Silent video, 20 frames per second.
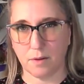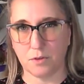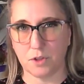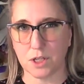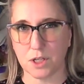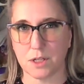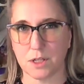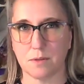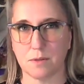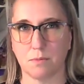
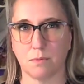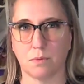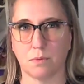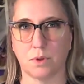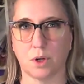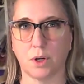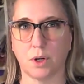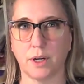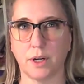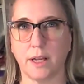just
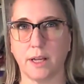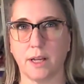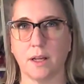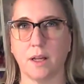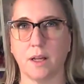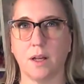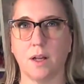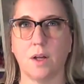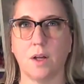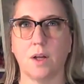
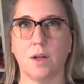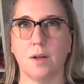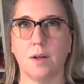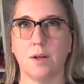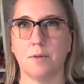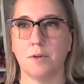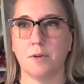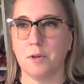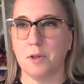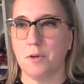learning,
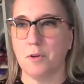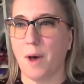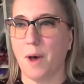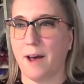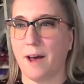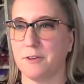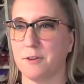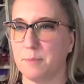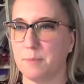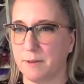you
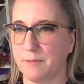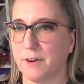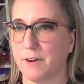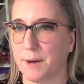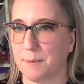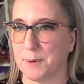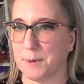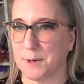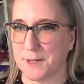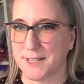have to be
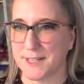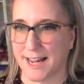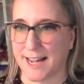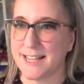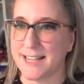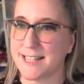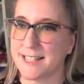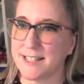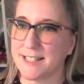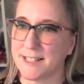very
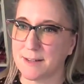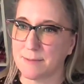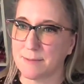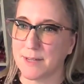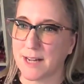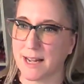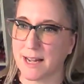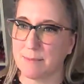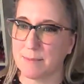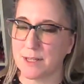precise
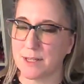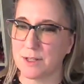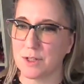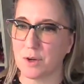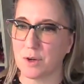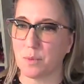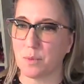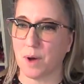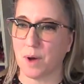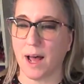sometimes. And
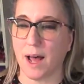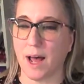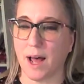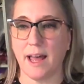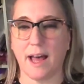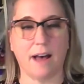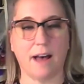so I